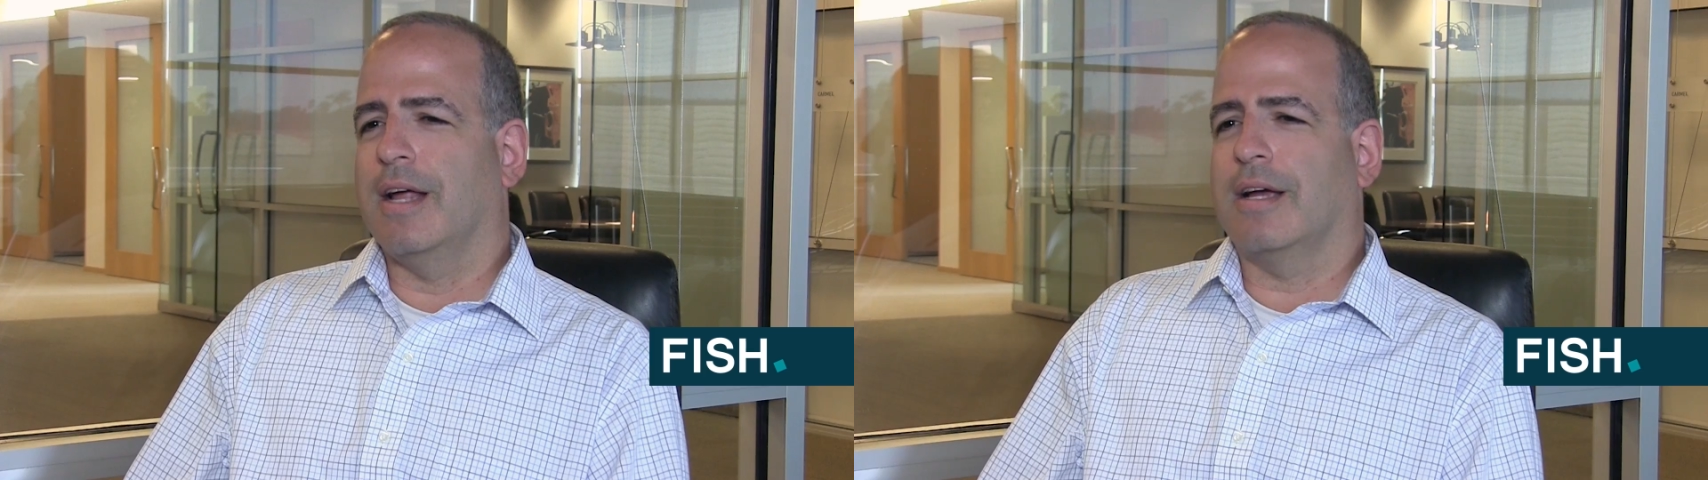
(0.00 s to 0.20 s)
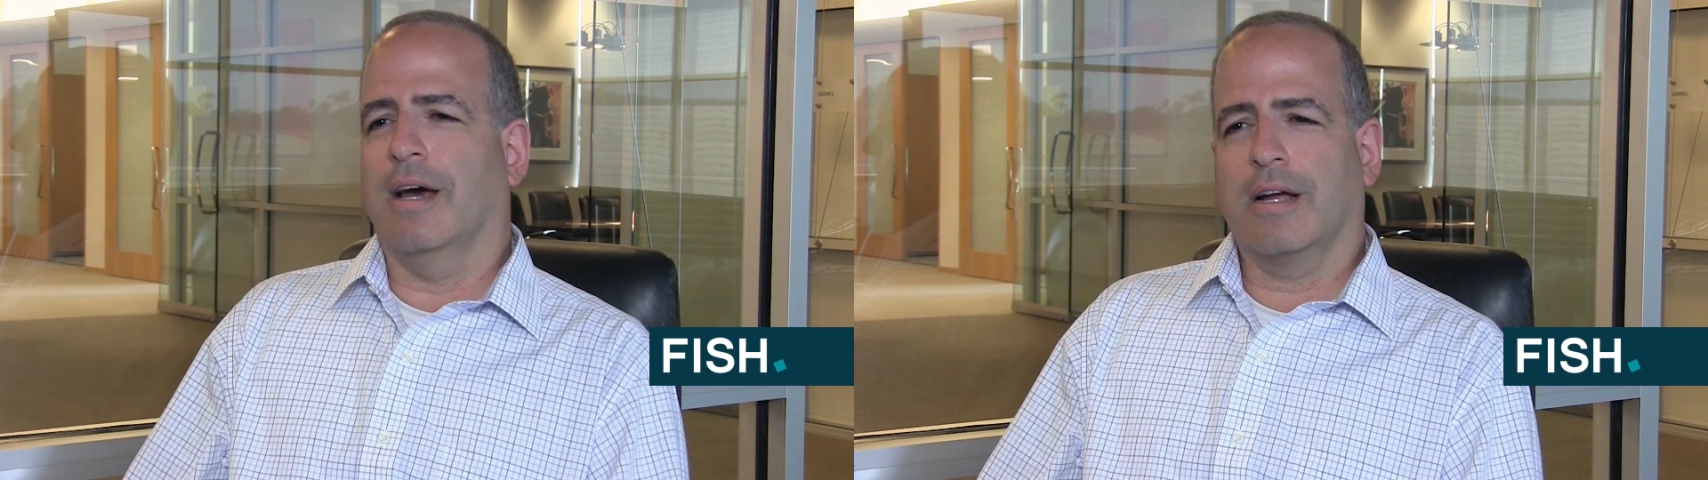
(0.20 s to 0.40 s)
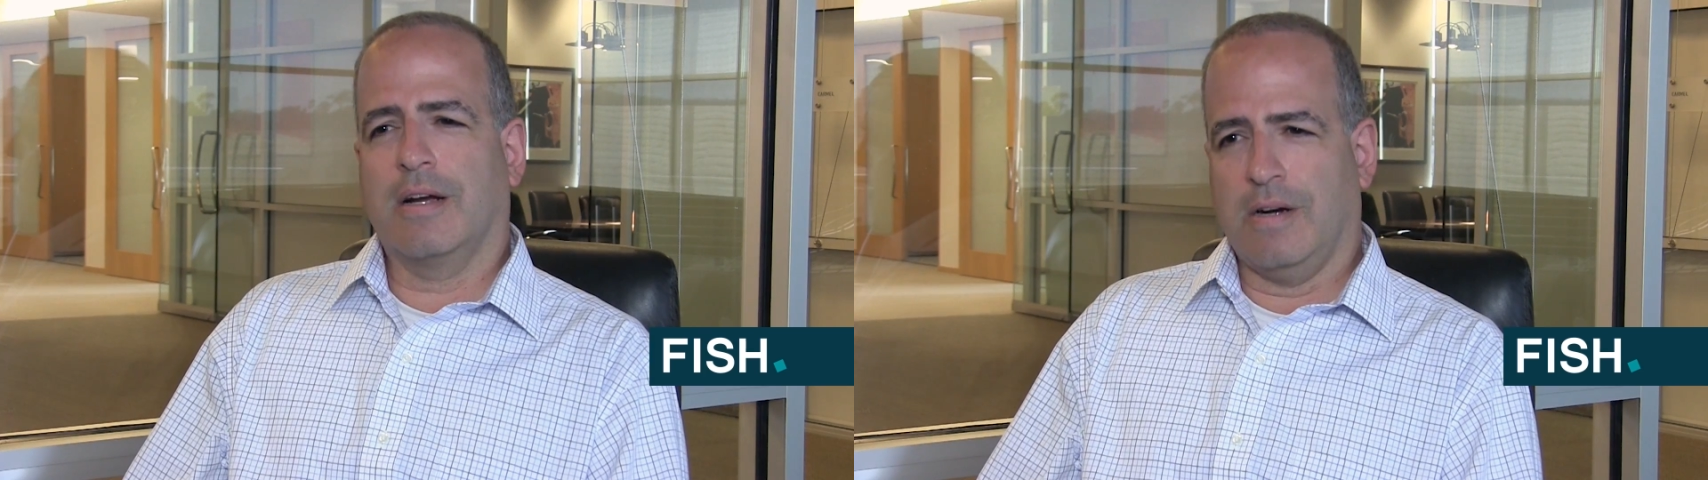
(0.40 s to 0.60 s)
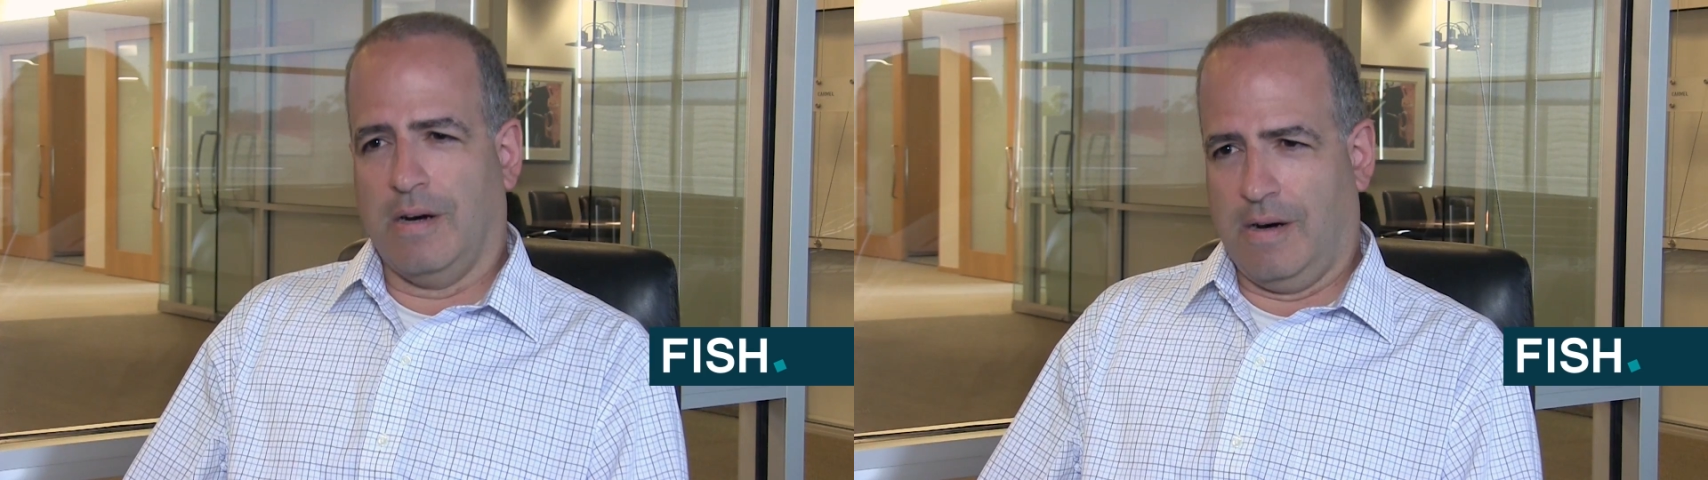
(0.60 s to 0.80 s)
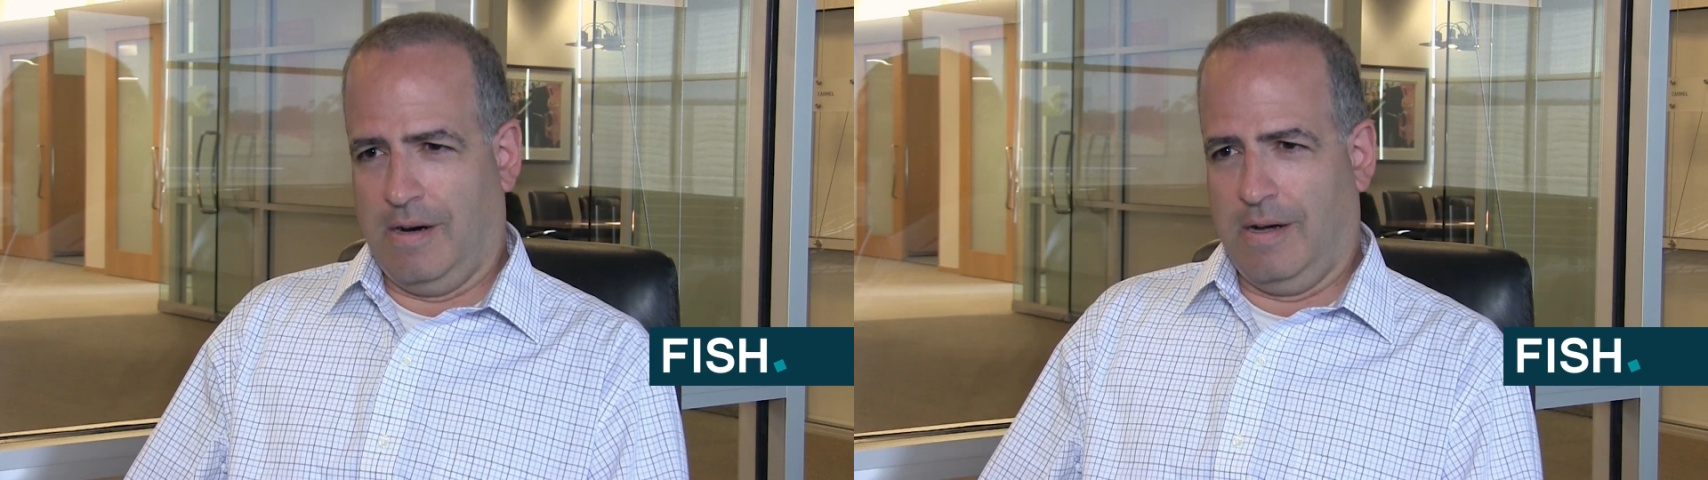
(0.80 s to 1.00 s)
and I got a
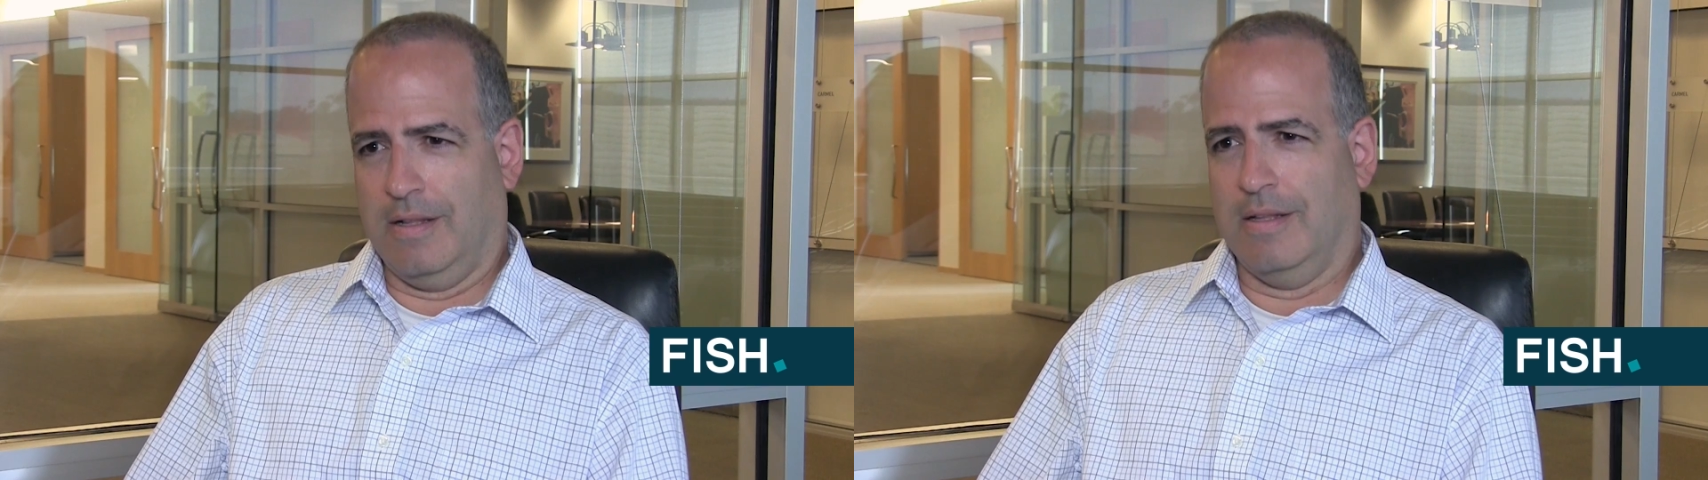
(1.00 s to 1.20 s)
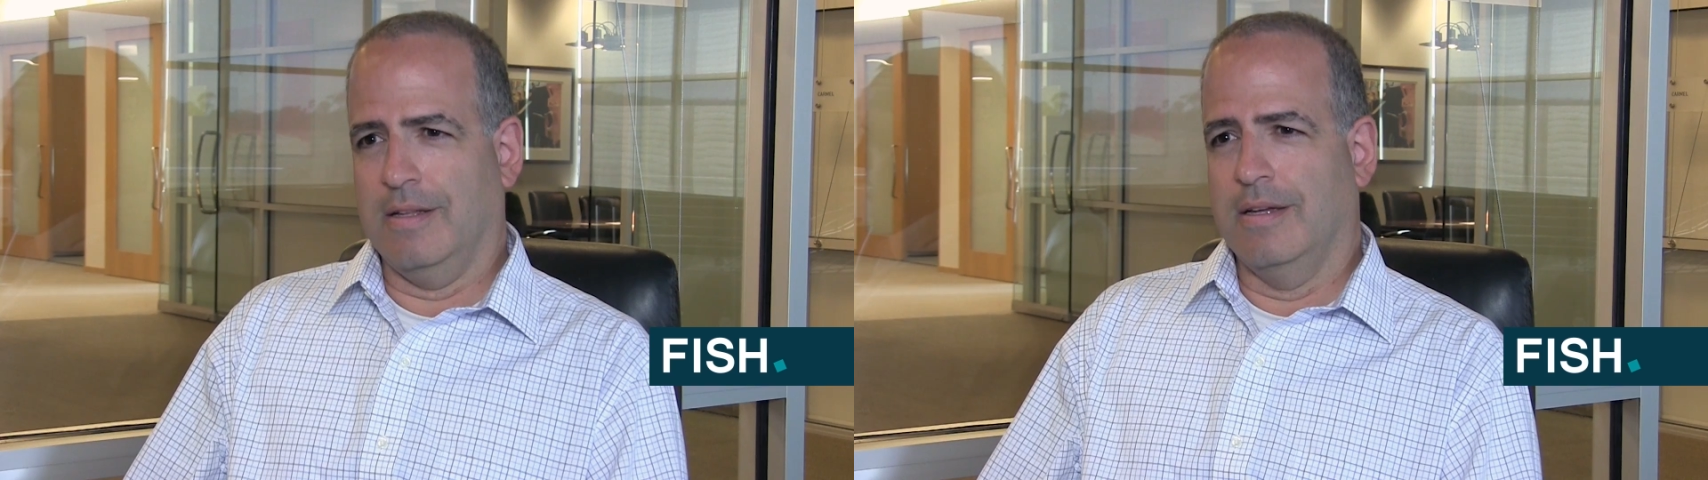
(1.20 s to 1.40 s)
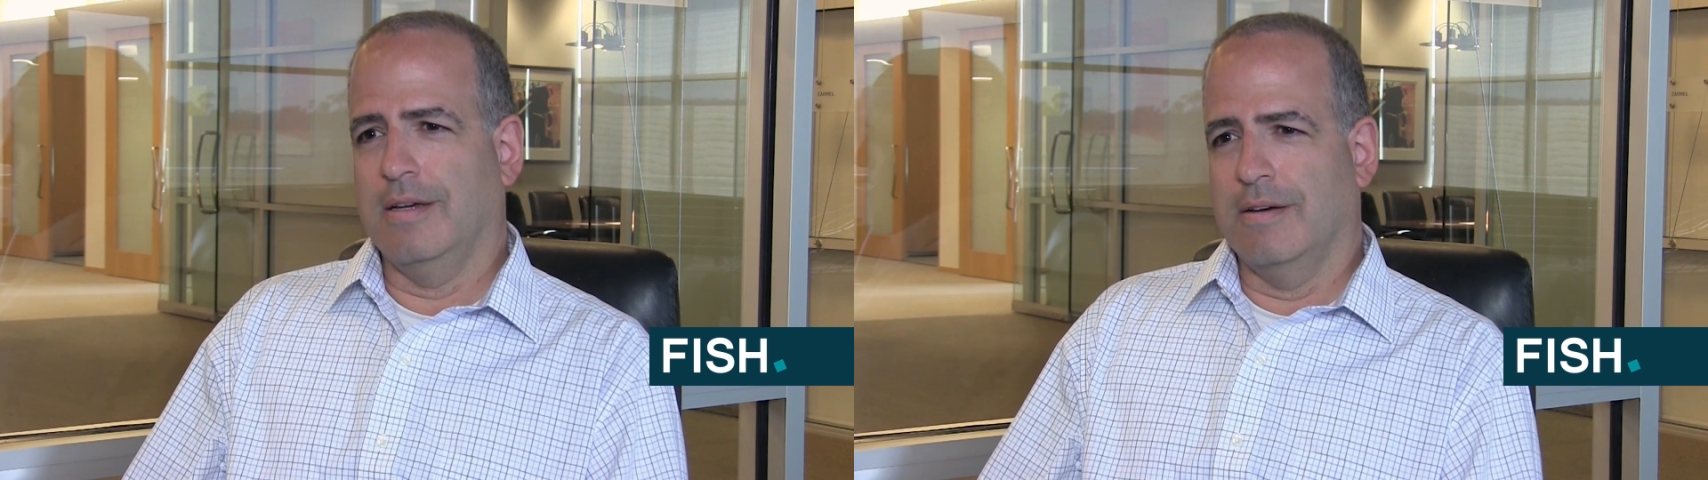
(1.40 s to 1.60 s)
call